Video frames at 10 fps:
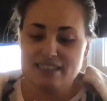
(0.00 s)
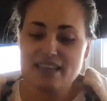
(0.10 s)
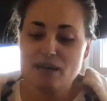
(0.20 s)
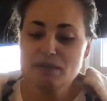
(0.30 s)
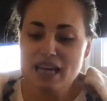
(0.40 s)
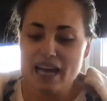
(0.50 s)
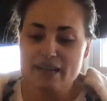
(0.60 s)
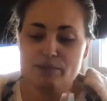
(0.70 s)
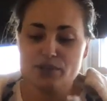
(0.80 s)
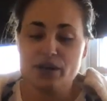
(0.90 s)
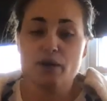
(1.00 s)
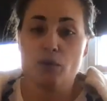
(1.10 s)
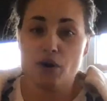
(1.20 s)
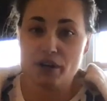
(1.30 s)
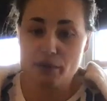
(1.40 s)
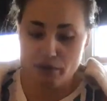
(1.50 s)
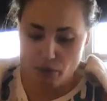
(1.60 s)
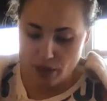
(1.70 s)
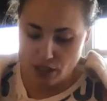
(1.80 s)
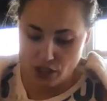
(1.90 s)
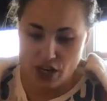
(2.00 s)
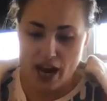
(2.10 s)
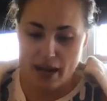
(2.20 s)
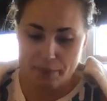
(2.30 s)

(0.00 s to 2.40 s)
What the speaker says: sometimes you gotta work with what you got.